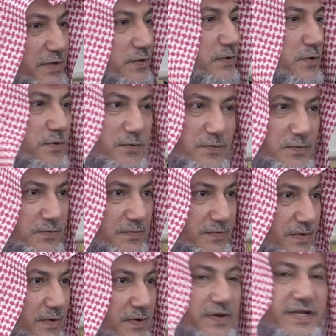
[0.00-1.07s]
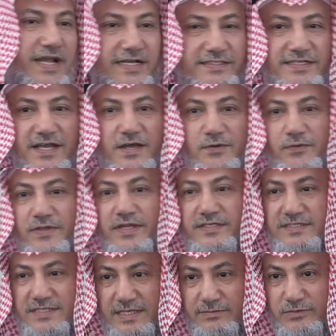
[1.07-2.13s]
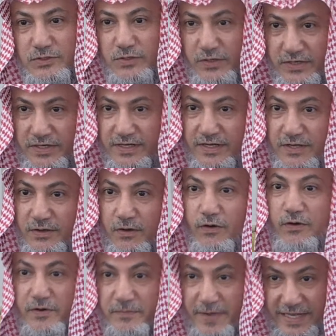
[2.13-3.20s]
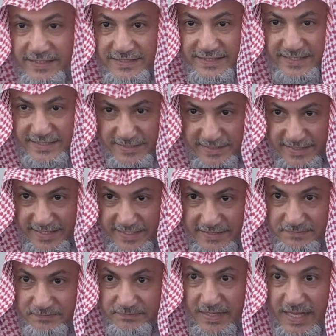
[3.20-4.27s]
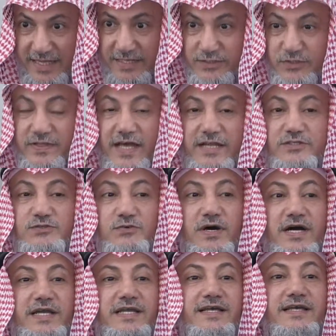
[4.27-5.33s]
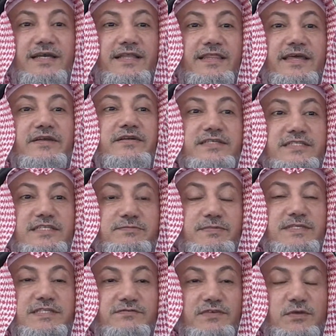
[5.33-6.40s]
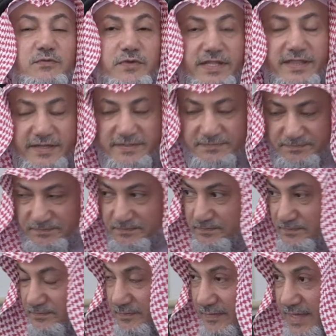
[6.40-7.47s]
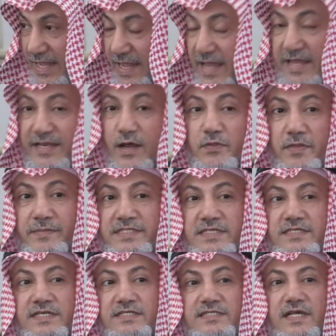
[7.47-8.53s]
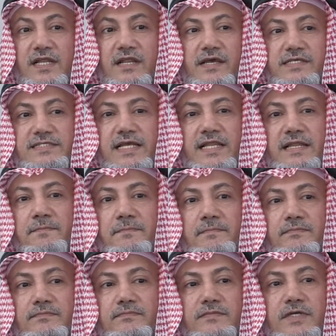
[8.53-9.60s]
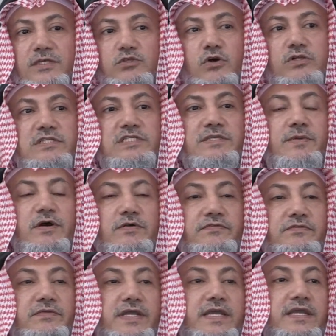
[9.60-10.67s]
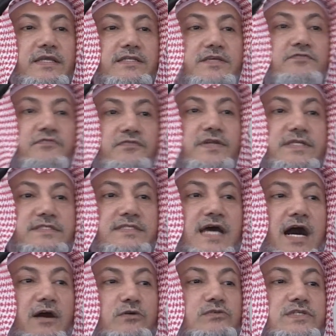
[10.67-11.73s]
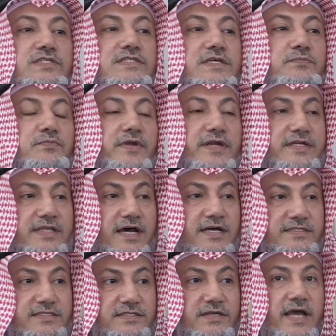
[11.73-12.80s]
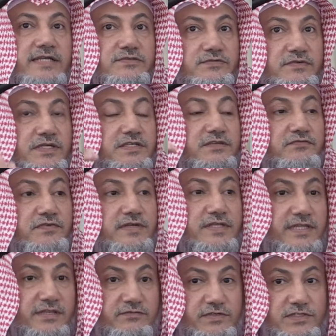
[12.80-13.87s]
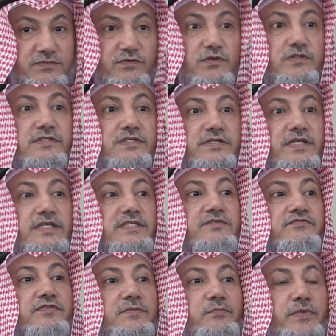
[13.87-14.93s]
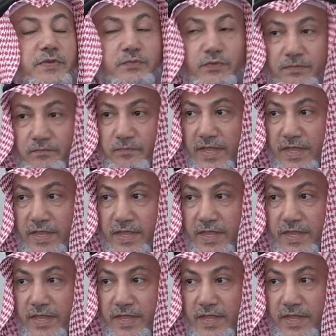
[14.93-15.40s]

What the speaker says: you know or not, whether it seems good or bad. Is it clear? So that is why there is a specific one there. Now the Messenger sallallahu alaihi wasallam told us about three different houses in paradise at three different levels for three different people.